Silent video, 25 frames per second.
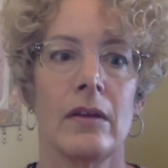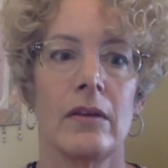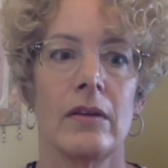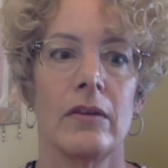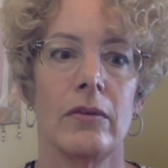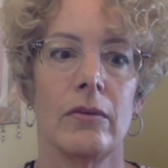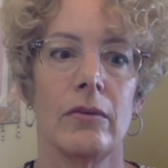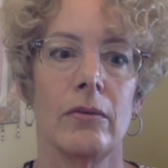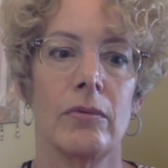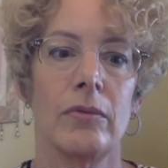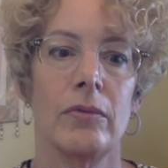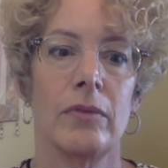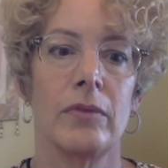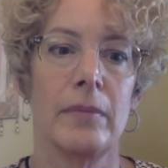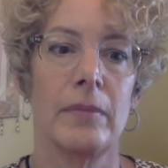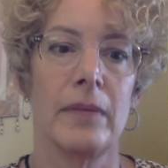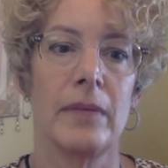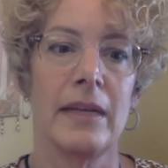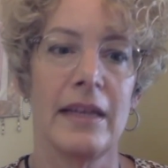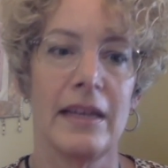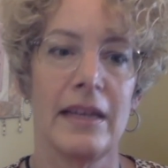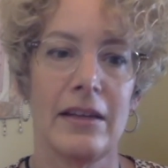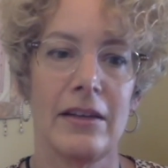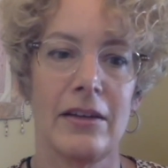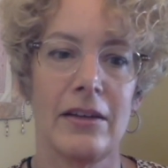So the
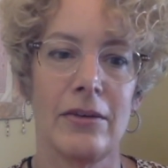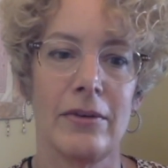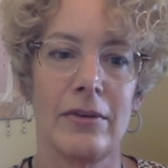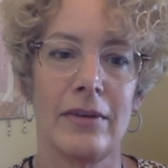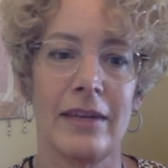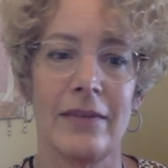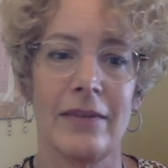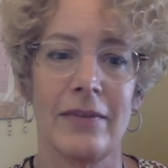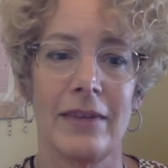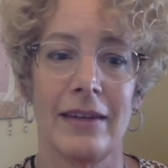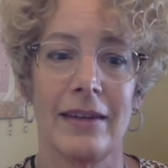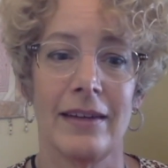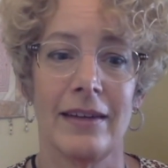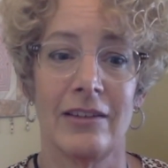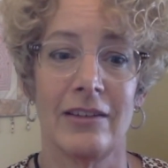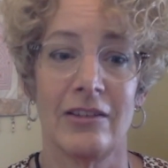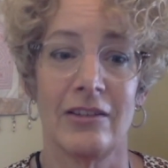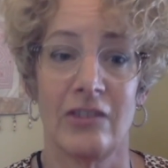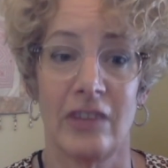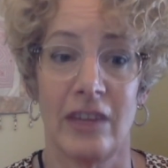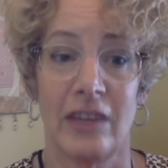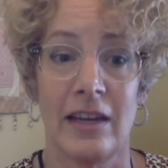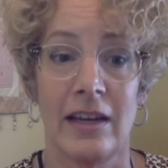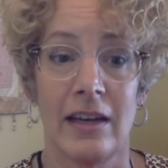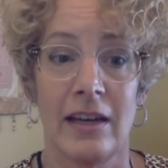minute you give it a
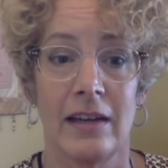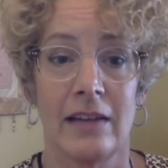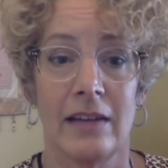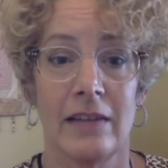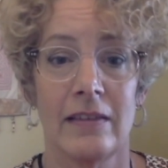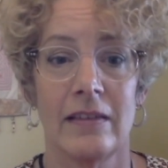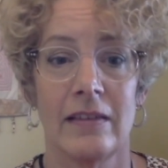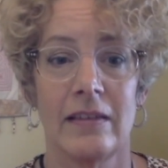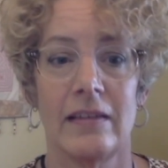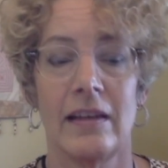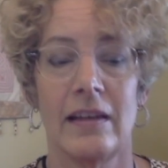chance,